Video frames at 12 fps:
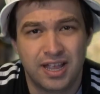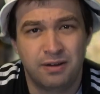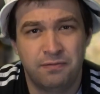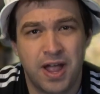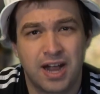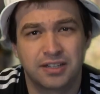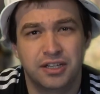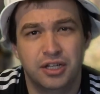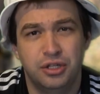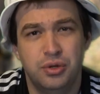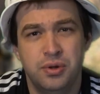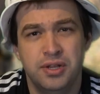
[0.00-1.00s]
In fact,
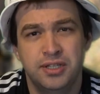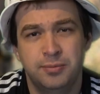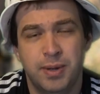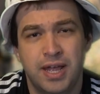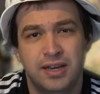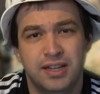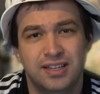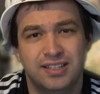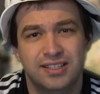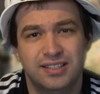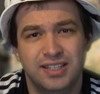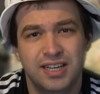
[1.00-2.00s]
you can spend
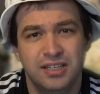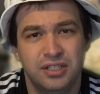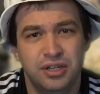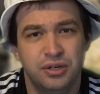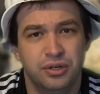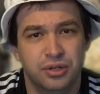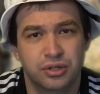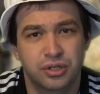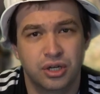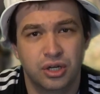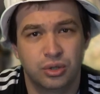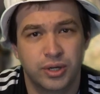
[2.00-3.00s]
6
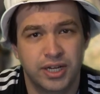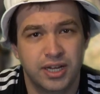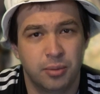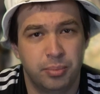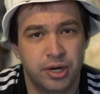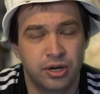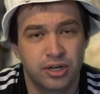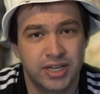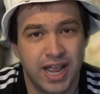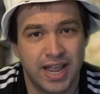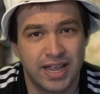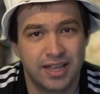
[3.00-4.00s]
years drinking a beer a
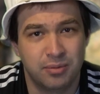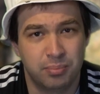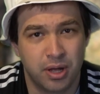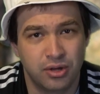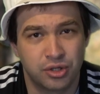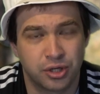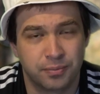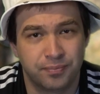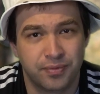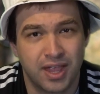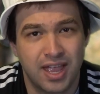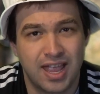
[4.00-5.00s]
day in Belgium
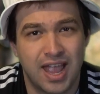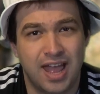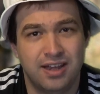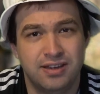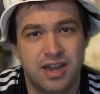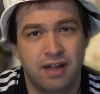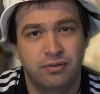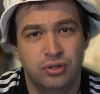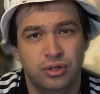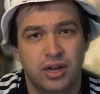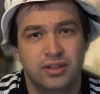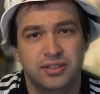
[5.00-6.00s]
and never
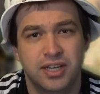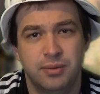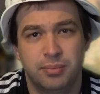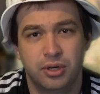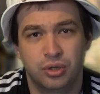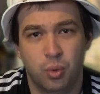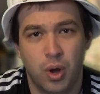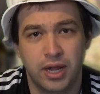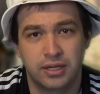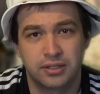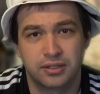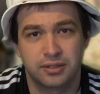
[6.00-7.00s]
try the same beer
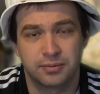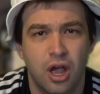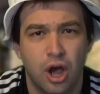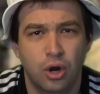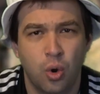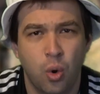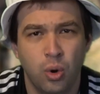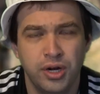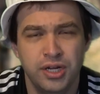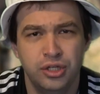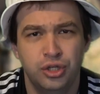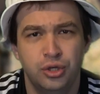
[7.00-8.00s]
twice.
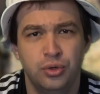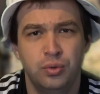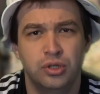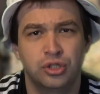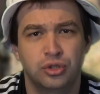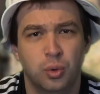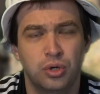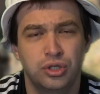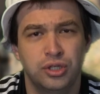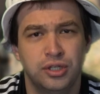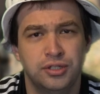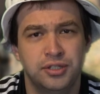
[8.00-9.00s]
According to
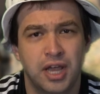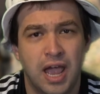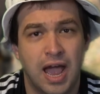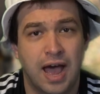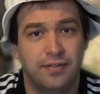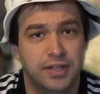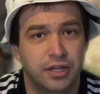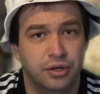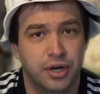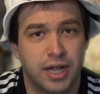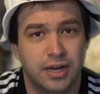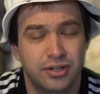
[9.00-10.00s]
sources on the
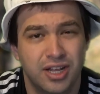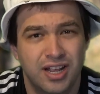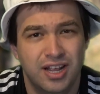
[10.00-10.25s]
internet,